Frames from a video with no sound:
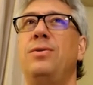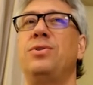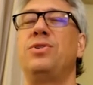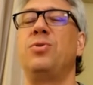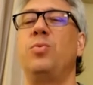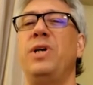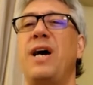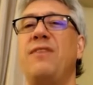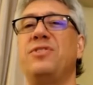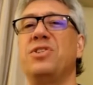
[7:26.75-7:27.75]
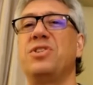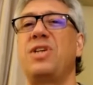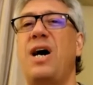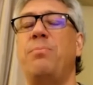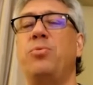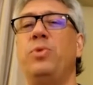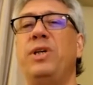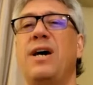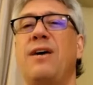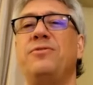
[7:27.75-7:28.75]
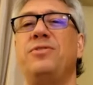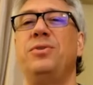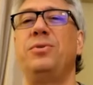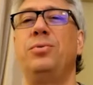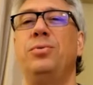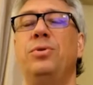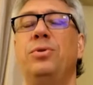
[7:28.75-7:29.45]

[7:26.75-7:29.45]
So we have to stop. We have to